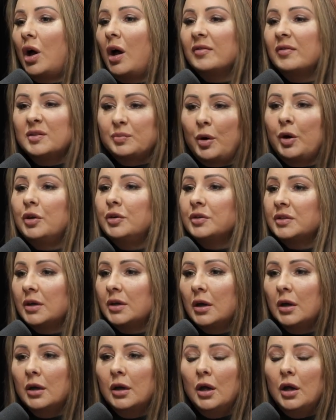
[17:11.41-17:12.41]
I've spoken
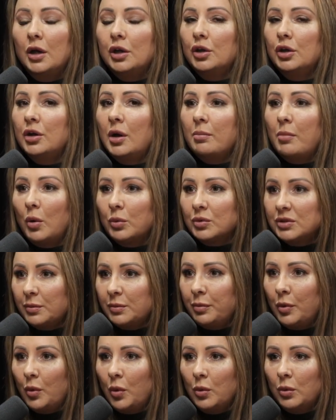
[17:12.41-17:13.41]
to,
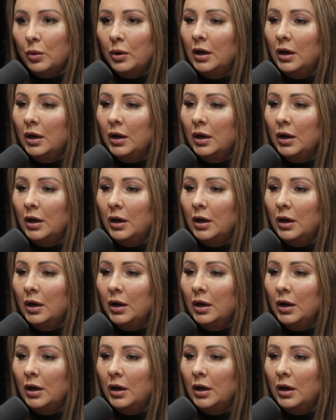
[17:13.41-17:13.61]
multiple.